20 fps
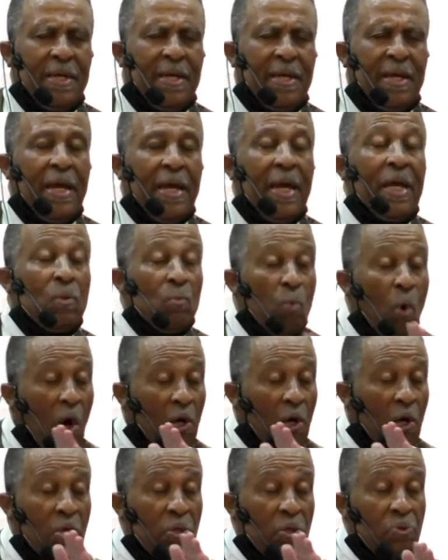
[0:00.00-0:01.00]
and
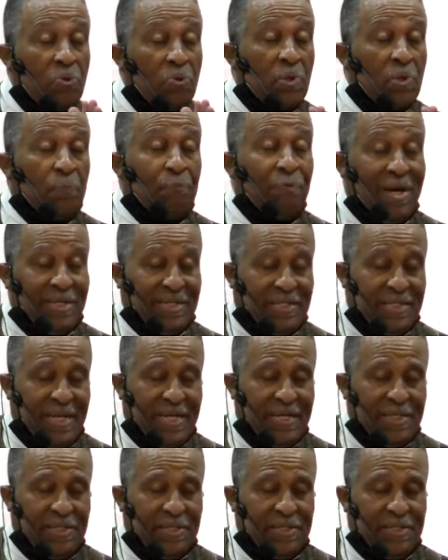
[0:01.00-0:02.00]
walk you through the
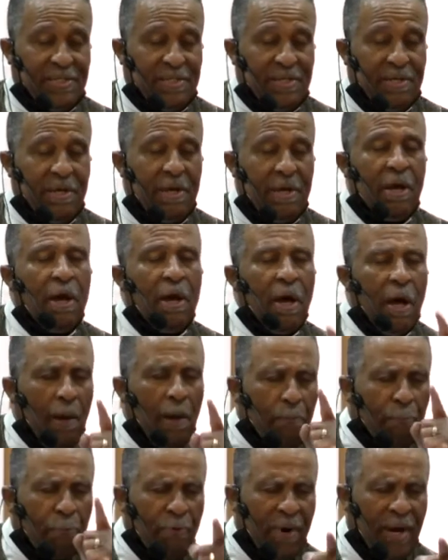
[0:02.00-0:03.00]
process of
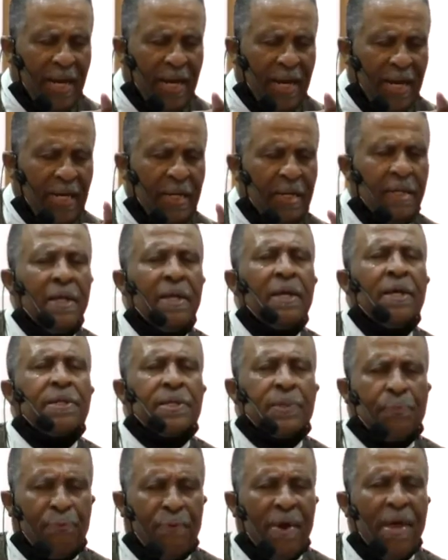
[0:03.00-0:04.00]
praying the
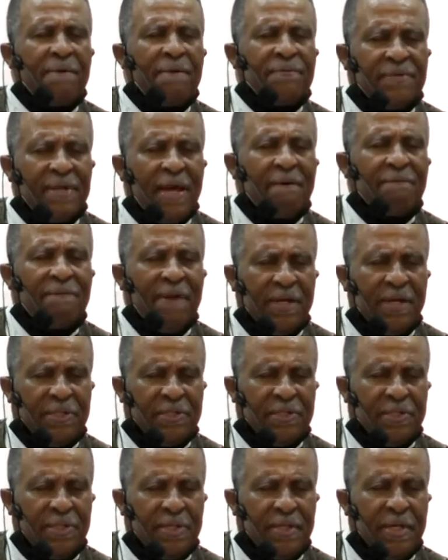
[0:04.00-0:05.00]
prayer of
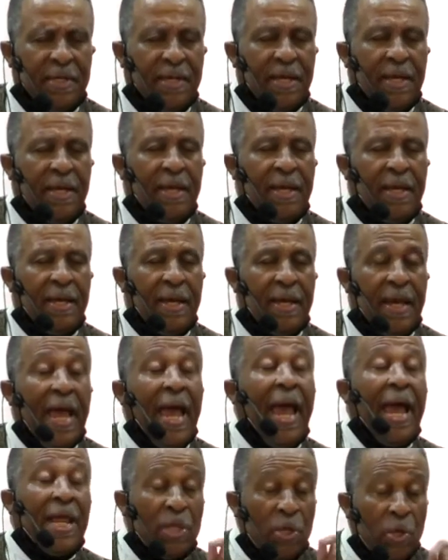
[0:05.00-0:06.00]
salvation
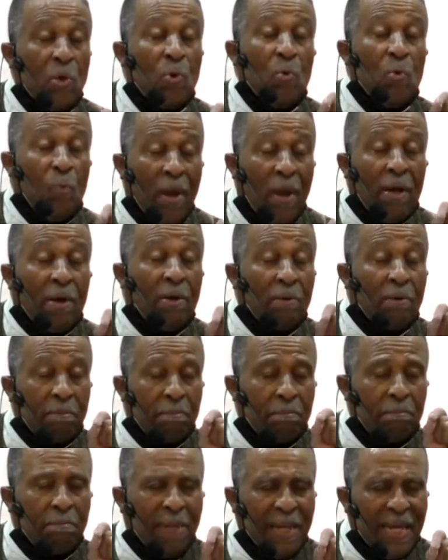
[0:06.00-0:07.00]
and you will
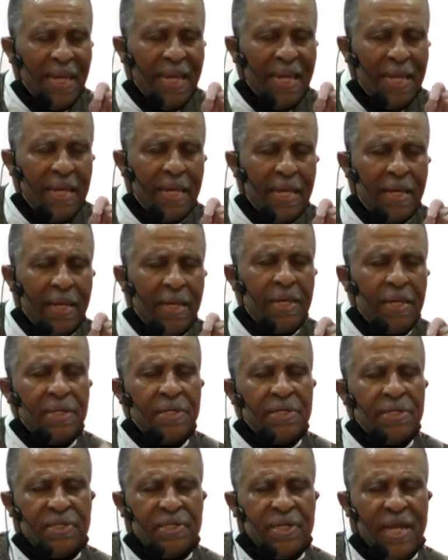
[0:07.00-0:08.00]
be
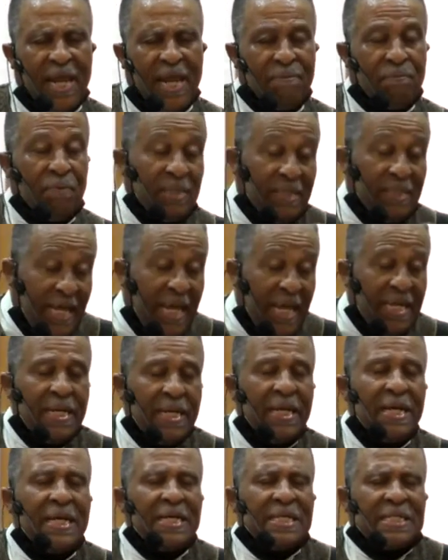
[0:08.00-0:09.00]
saved. But then,
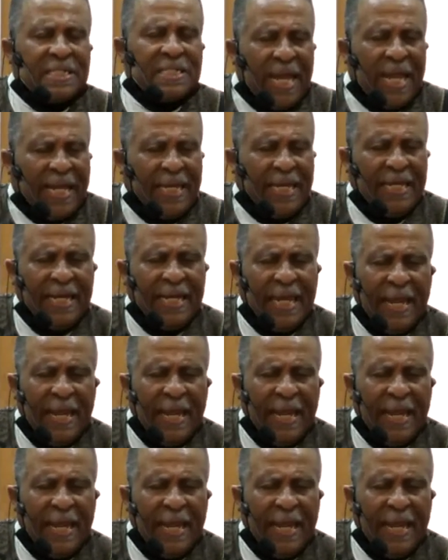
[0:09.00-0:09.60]
secondly,